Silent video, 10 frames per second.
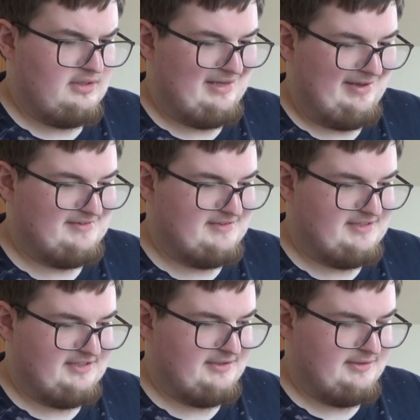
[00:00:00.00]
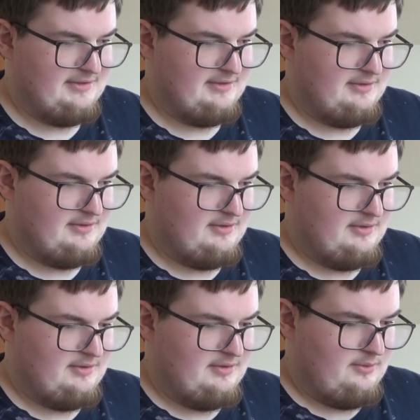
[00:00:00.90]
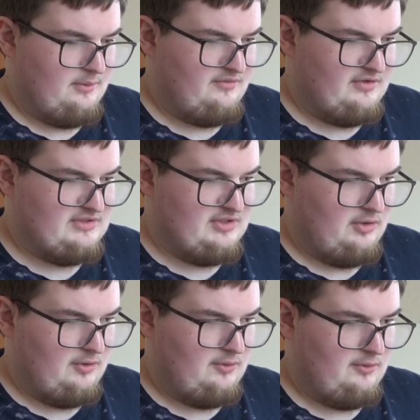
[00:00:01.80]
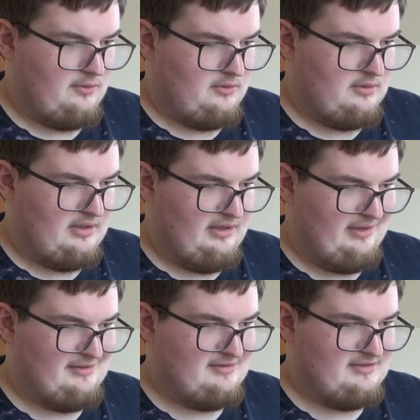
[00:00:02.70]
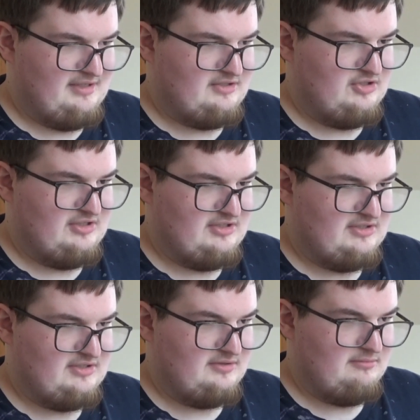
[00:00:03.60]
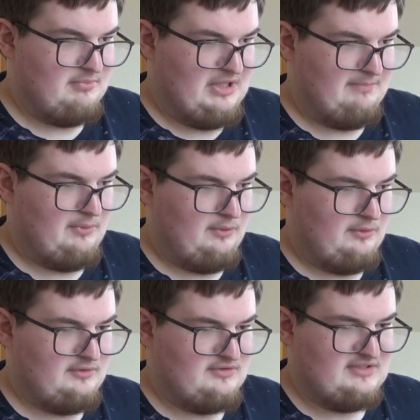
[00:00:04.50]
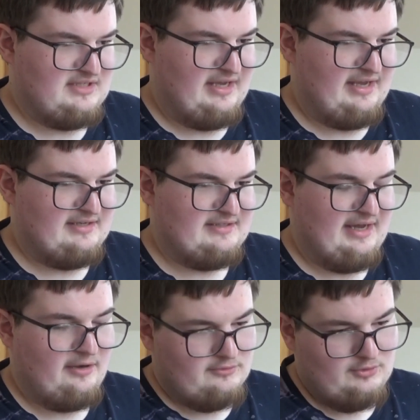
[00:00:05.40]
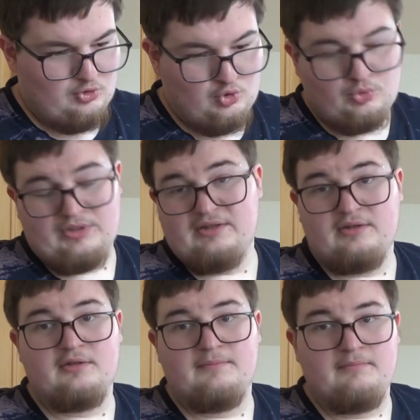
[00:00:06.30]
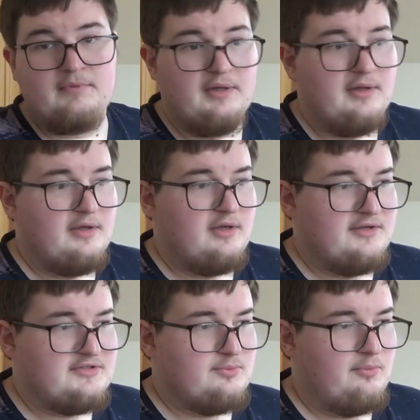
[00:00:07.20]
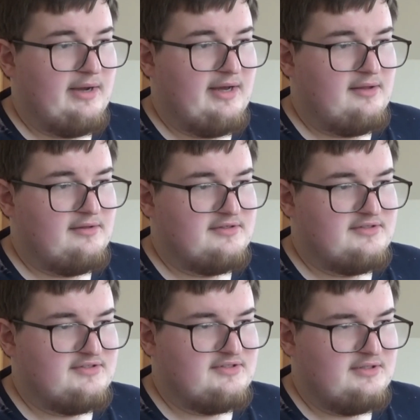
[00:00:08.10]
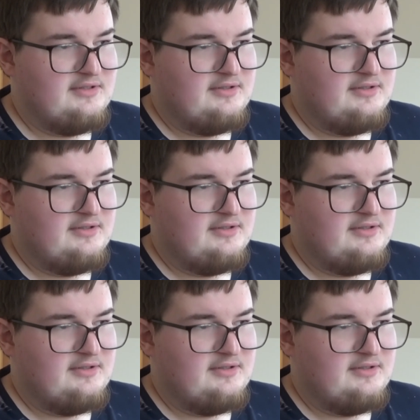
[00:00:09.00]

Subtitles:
Kinder, with its whole indigenous peoples and how you treat them, as well as